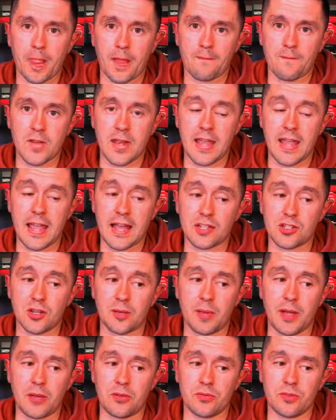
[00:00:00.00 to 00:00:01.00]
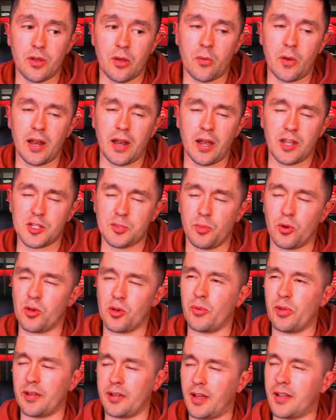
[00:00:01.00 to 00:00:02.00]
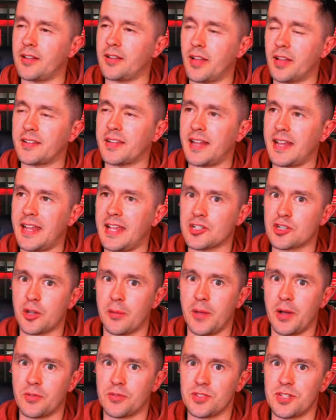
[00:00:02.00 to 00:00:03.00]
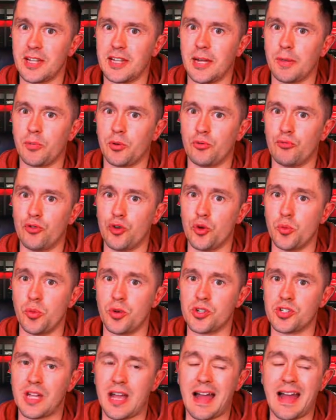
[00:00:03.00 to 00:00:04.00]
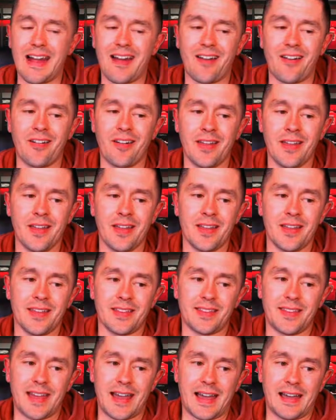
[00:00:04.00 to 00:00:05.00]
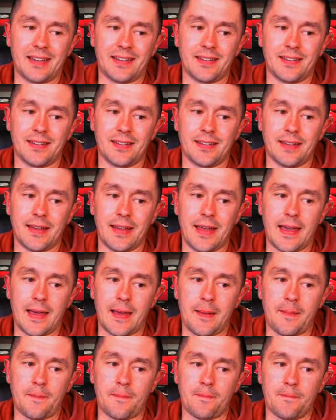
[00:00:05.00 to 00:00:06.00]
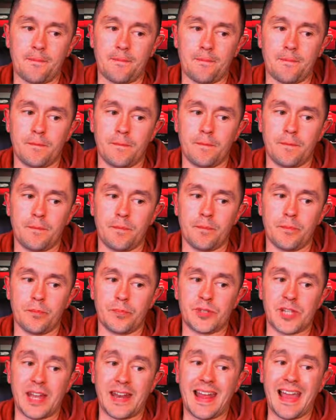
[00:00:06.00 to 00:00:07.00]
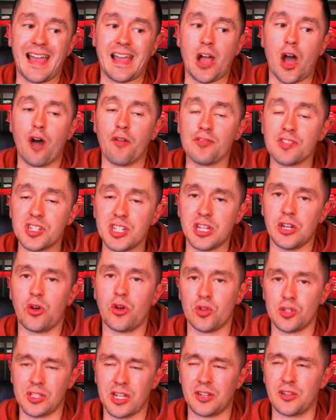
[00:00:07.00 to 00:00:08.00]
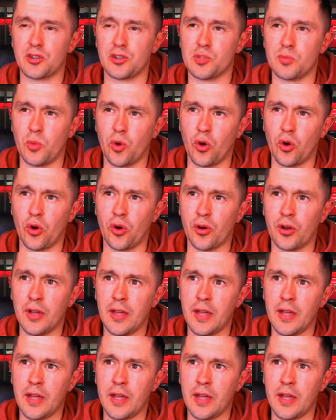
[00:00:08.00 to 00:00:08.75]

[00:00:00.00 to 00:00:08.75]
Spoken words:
he has come out and, well, I suppose, well, not that he has come out and said that, but rumours are that Ten Hag obviously knows that there's more